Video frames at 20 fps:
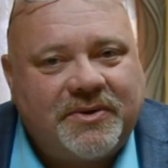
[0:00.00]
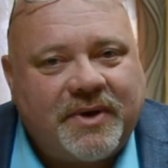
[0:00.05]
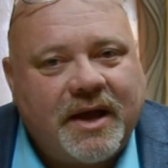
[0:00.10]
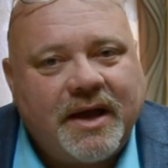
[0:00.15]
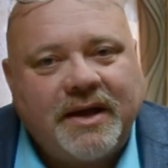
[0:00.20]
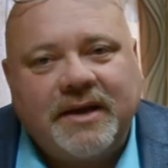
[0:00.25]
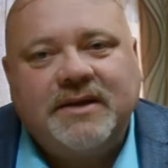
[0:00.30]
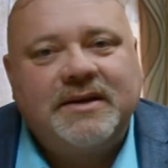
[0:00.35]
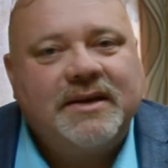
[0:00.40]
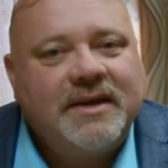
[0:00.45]

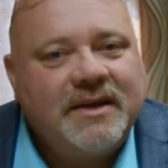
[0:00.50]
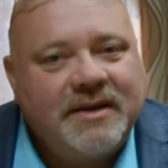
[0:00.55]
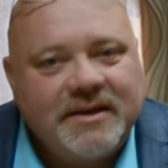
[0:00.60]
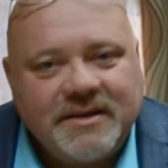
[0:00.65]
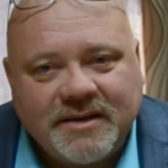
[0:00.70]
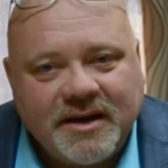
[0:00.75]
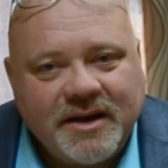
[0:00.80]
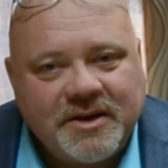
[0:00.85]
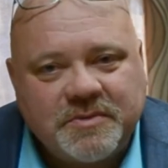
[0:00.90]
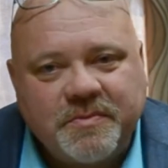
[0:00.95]
And indeed it
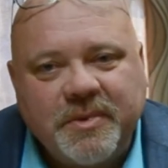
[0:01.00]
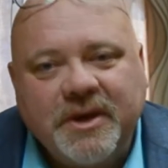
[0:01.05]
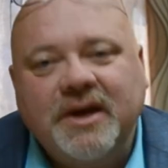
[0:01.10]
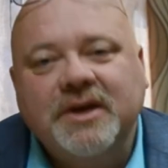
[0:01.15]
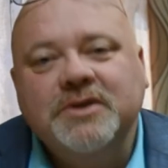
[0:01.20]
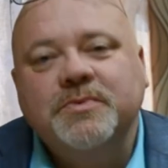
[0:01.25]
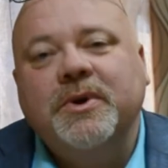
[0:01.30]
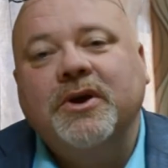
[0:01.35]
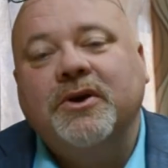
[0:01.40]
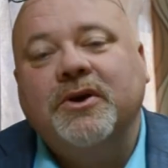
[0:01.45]
does,
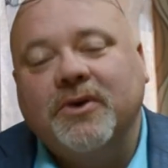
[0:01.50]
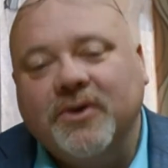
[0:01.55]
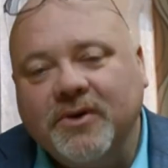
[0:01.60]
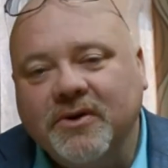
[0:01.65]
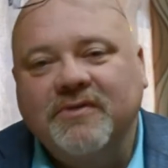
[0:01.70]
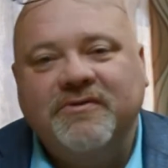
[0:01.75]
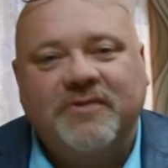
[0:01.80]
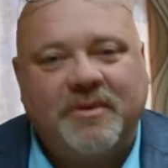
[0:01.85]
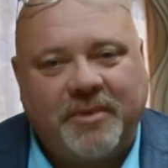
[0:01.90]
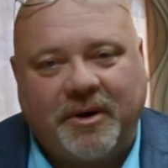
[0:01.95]
because we
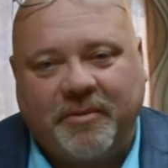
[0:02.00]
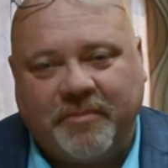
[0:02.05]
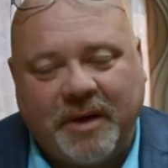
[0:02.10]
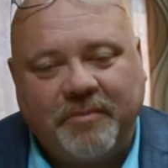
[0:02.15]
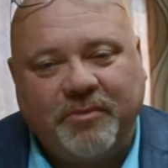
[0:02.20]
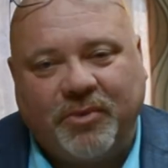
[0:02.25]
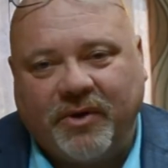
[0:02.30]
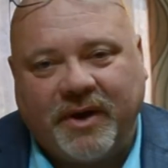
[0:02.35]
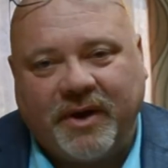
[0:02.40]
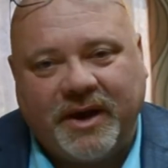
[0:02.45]
heard from our
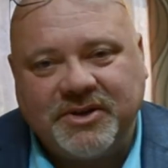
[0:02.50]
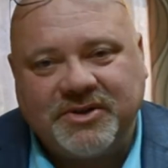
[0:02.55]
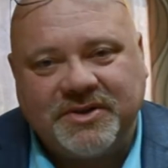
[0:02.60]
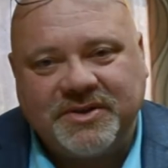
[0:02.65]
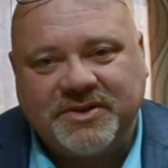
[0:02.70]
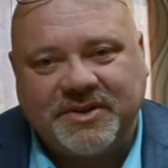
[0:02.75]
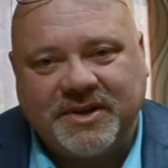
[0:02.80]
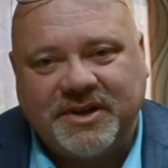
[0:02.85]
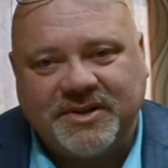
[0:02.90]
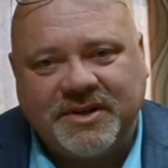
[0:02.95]
member
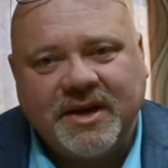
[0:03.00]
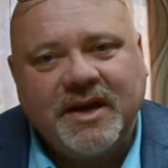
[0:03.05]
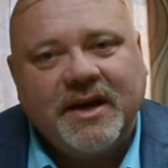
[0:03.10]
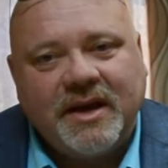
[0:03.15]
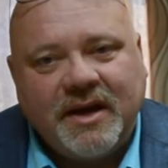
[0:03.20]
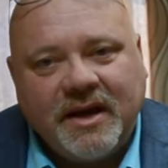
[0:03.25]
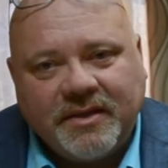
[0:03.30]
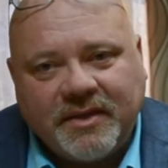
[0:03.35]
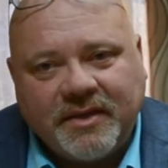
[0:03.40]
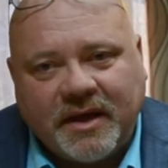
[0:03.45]
agencies
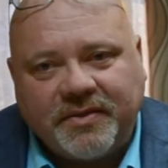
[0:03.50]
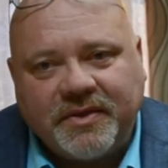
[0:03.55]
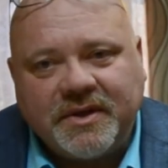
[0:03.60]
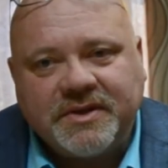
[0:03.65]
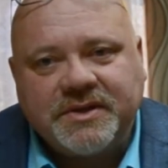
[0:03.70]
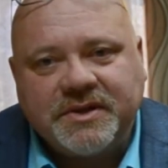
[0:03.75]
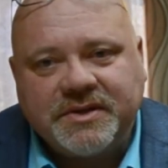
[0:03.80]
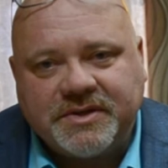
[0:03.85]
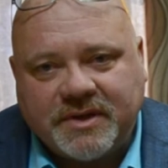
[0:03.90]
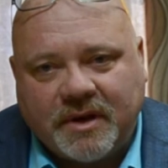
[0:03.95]
that
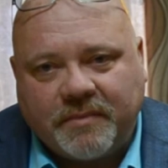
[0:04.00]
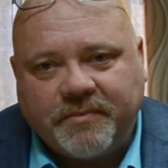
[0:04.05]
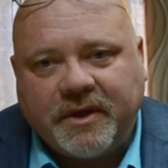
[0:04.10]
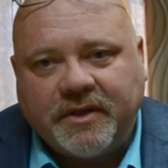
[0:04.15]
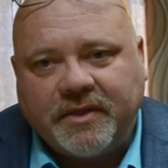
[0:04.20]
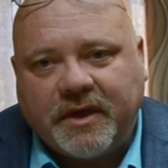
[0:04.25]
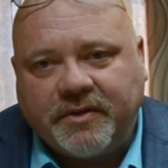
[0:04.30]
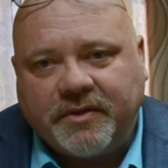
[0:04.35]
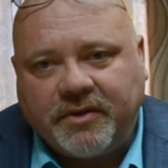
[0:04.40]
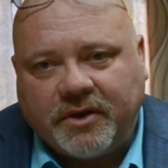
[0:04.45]
this is
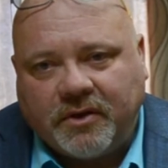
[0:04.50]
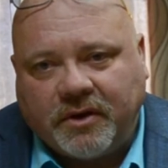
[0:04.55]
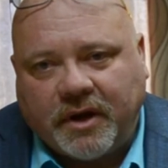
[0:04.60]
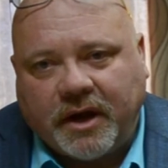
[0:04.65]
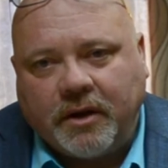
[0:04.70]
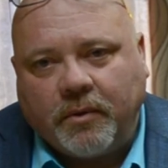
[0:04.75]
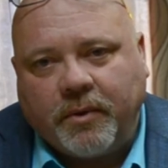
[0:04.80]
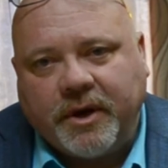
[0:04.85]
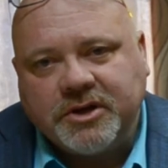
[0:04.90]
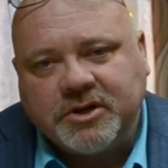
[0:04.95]
something that the
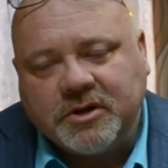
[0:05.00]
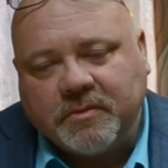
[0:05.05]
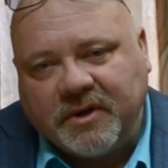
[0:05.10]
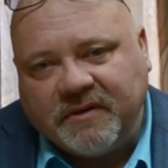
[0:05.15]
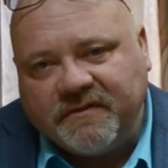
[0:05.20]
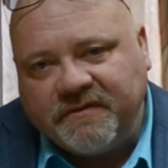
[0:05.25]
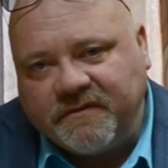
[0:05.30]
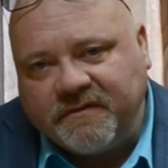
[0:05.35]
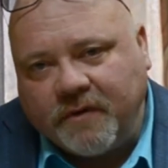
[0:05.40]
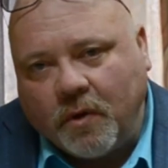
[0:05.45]
United Way should be
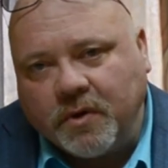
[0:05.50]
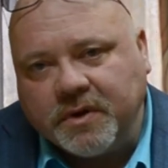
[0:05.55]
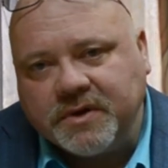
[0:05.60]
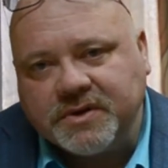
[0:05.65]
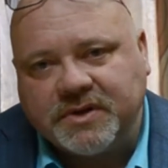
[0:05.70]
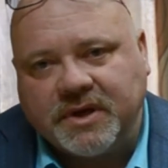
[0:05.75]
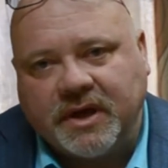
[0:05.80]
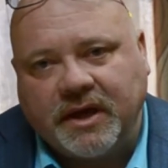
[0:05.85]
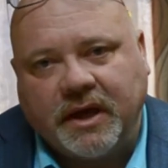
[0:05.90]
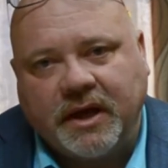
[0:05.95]

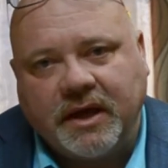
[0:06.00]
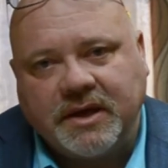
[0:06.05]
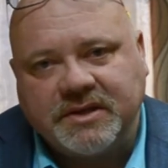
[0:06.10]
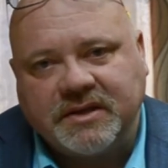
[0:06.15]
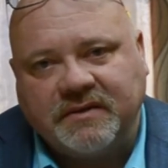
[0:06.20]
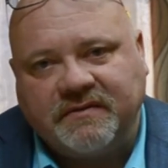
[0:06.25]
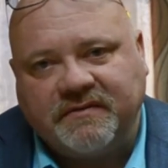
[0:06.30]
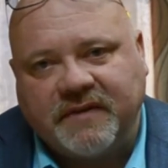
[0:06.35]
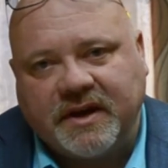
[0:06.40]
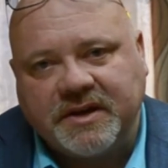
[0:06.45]
focusing its
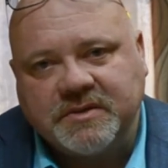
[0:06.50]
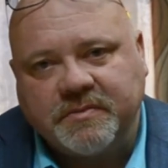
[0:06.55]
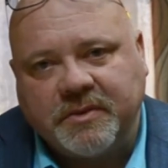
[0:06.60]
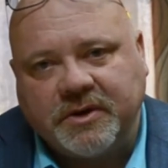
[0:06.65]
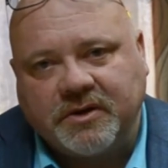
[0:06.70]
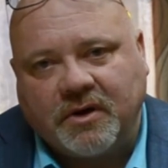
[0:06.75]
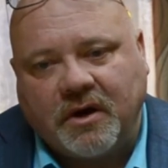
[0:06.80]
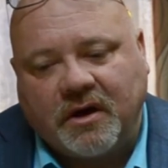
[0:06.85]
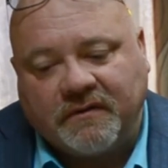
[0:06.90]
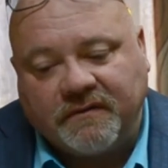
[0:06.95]

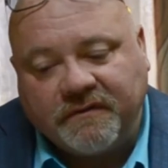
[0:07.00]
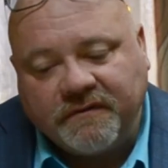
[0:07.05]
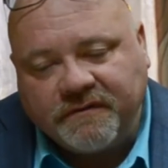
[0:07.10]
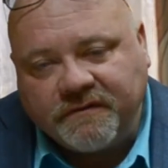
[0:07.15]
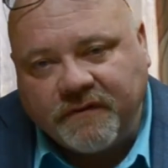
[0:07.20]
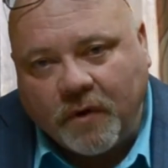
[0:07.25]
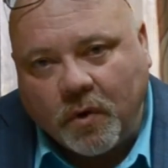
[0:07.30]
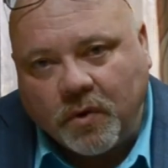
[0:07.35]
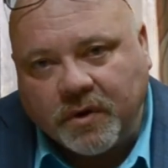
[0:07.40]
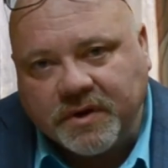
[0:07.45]
investment on,
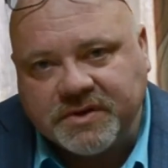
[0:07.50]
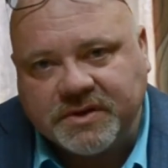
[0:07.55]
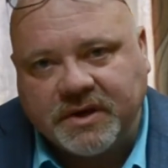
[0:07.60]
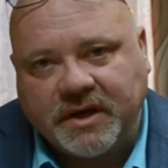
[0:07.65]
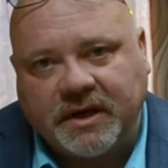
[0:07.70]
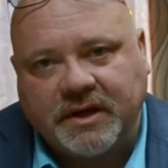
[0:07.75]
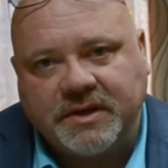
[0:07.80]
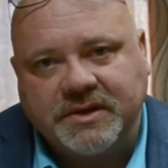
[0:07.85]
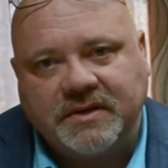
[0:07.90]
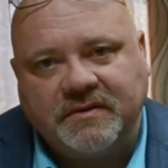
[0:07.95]

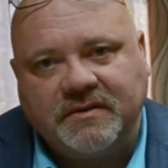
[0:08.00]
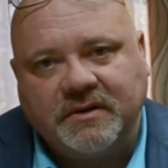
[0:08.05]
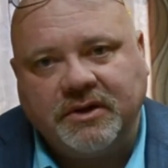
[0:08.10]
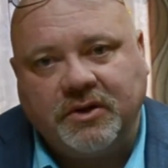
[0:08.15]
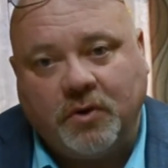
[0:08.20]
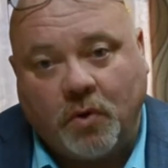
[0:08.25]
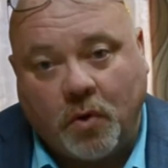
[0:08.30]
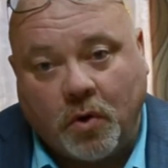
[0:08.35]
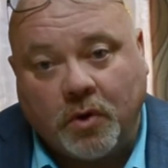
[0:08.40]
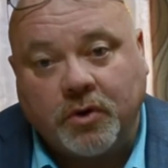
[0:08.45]
focusing its
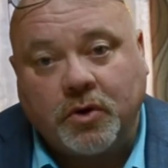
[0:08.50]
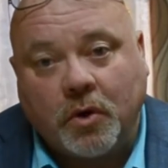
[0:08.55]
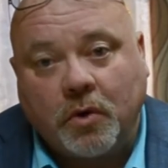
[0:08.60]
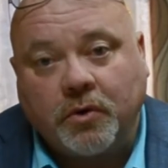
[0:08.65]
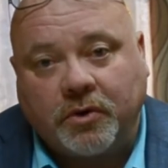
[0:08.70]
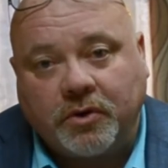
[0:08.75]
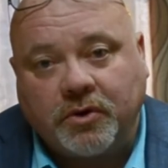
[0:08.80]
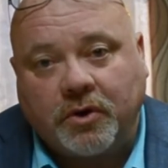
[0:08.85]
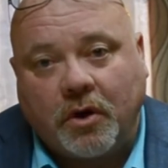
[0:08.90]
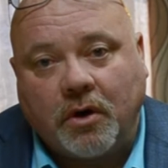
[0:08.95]
your
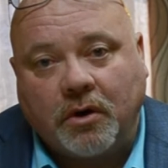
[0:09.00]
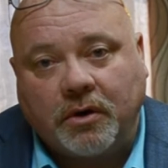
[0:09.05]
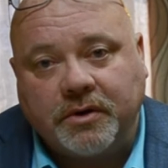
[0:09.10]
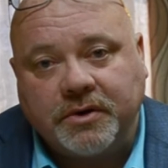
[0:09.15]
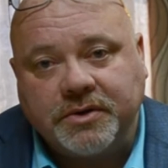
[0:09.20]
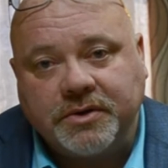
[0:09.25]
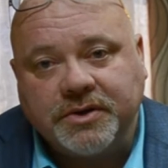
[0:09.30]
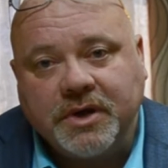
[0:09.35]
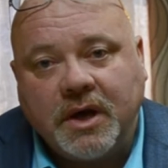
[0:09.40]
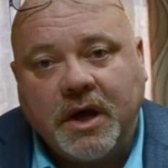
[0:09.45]
donor
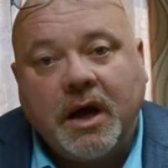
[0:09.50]
dollars